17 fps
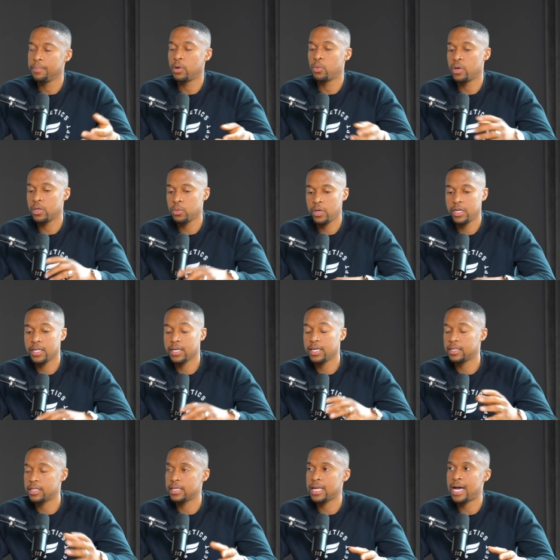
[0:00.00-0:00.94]
But one way to
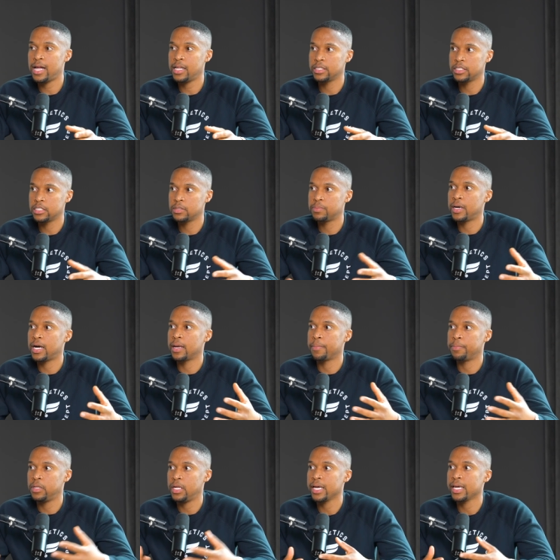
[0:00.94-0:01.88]
get the knowledge is by
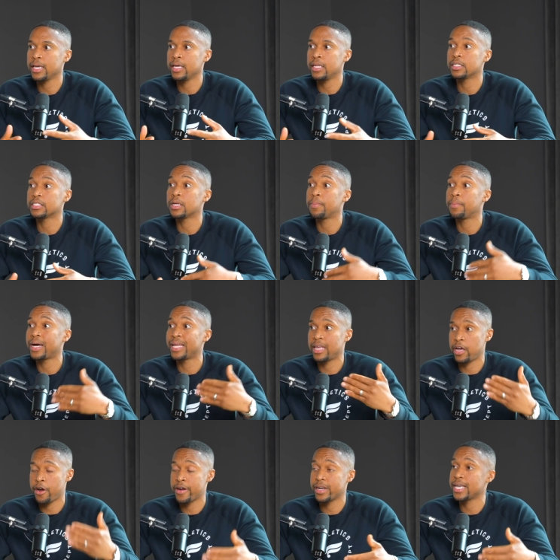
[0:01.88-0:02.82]
plugging into somebody
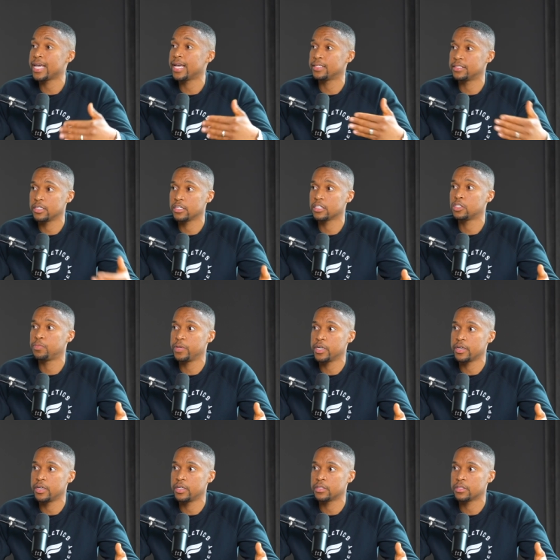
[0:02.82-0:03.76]
that already has the
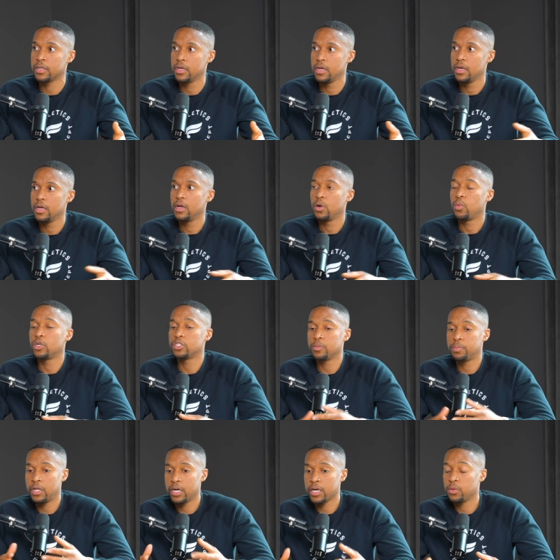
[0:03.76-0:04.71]
experience. Yeah. Once
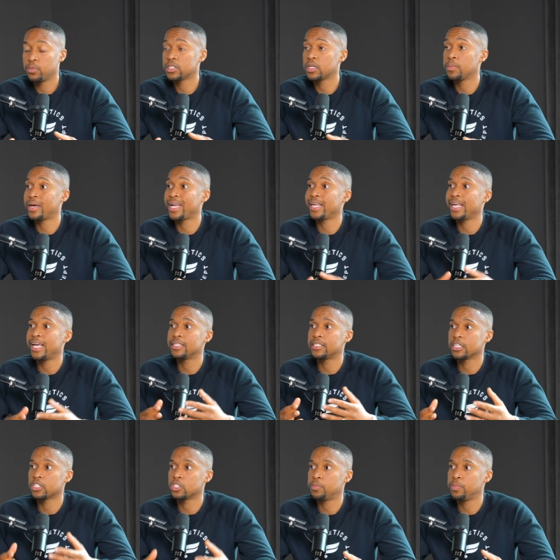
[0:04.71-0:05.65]
you plug in with somebody that has
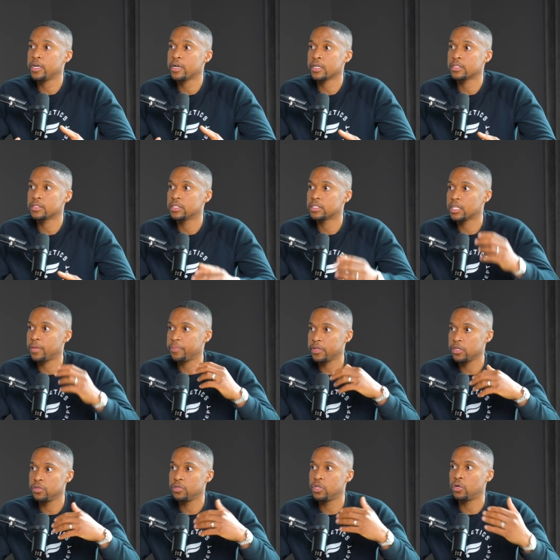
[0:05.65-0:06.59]
experience in
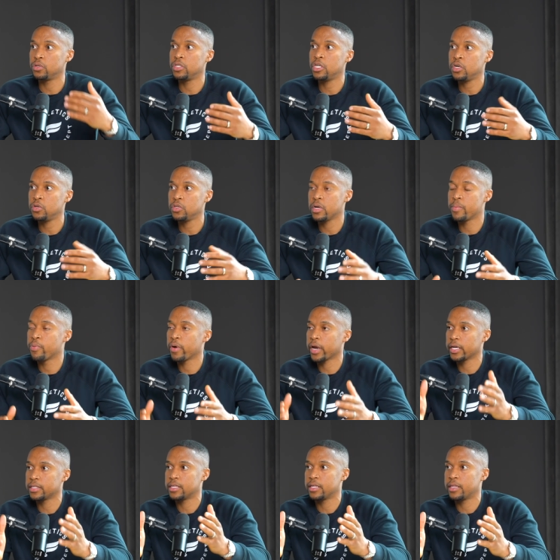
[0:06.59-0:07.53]
something you don't know, you could
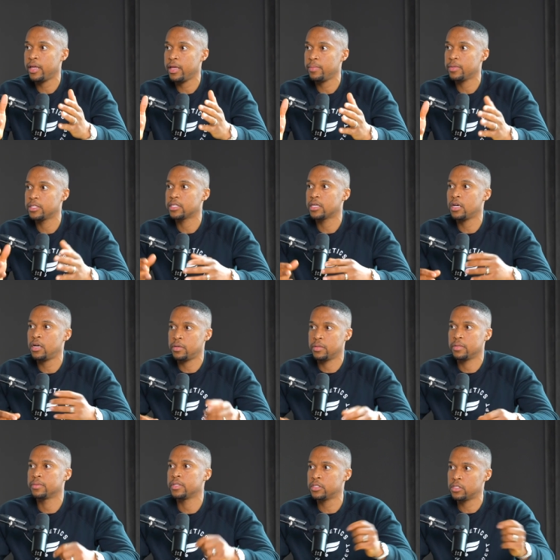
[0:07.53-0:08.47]
bring it to them. You say,
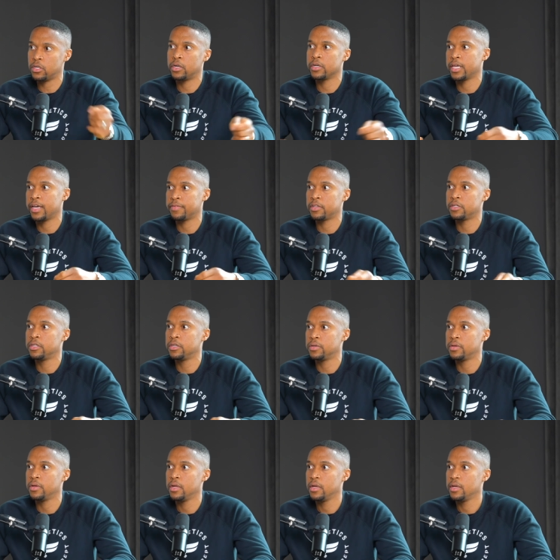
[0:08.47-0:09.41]
"Oh, this is all you have to
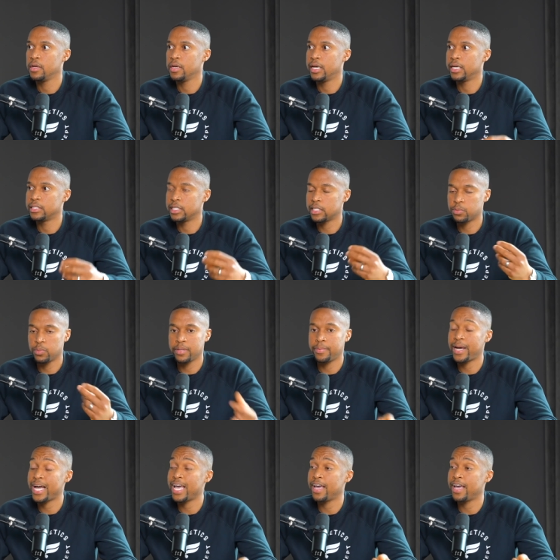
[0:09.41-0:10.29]
do." And just with by